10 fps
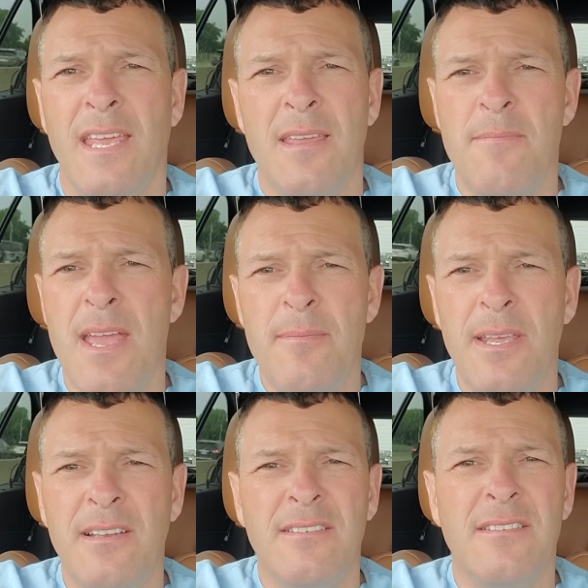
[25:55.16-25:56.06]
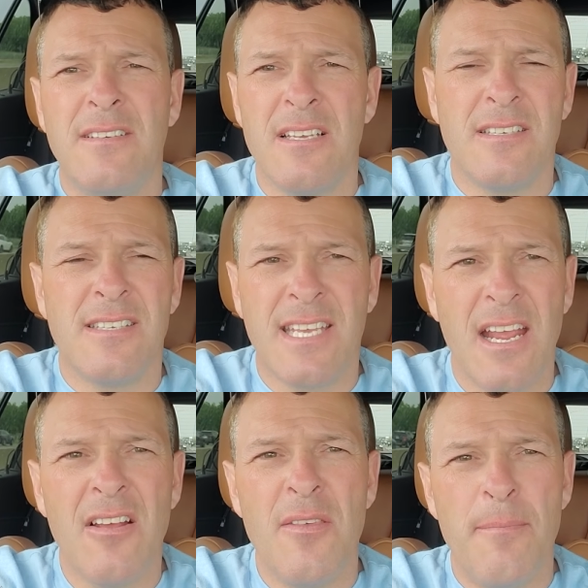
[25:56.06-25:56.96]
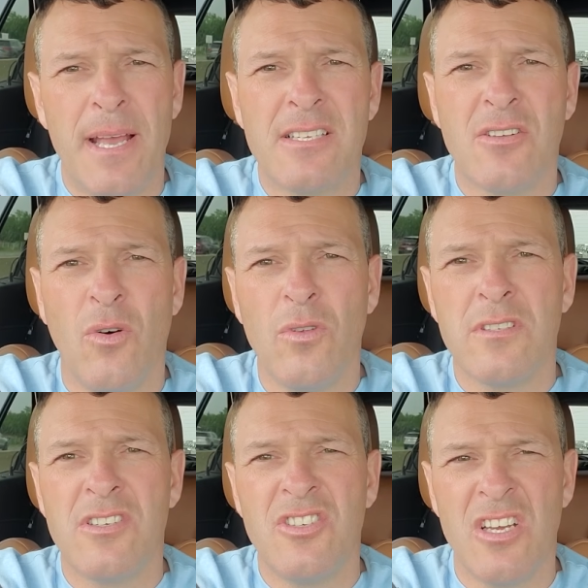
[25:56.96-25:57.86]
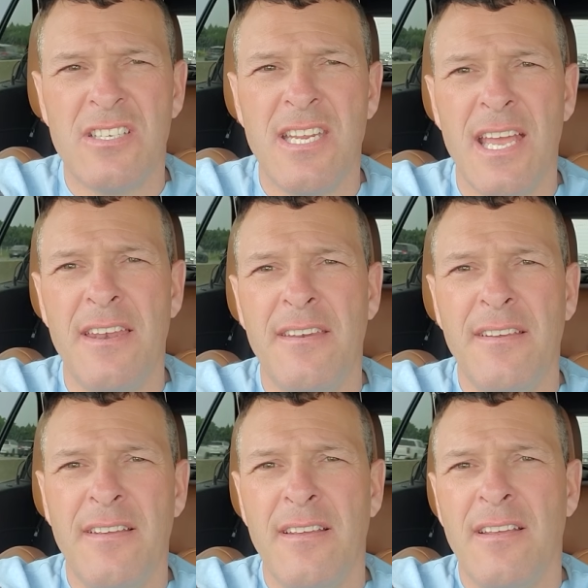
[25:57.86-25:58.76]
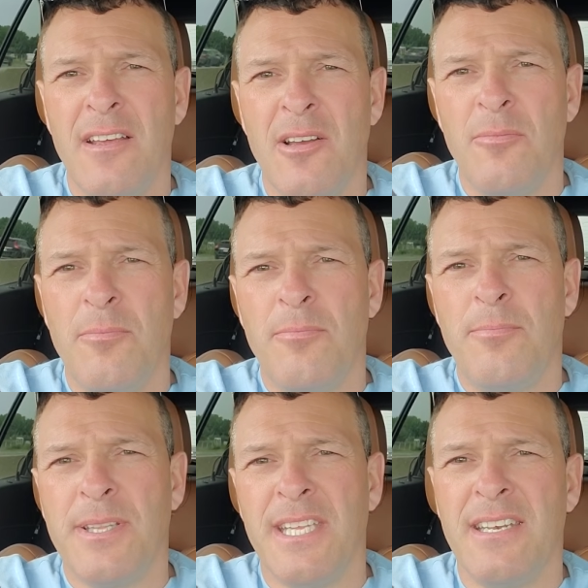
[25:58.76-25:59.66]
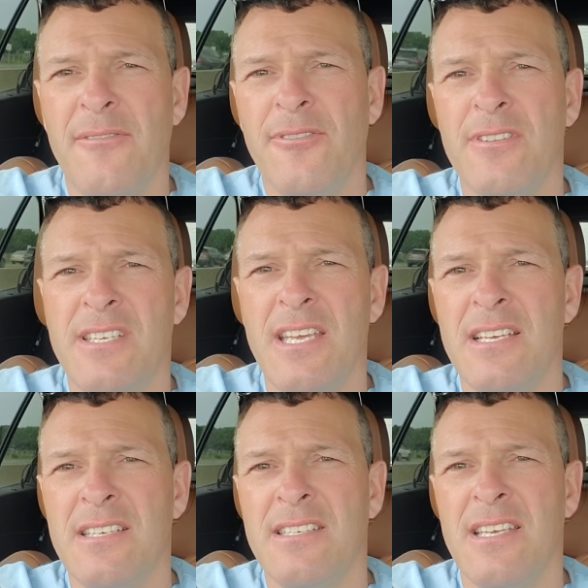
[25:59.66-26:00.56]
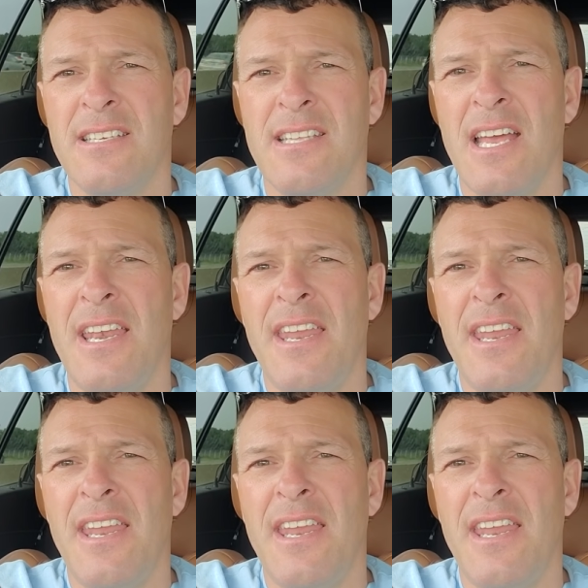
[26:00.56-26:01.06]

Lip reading: he maybe doesn't scare the best colts just yet. But the difference is that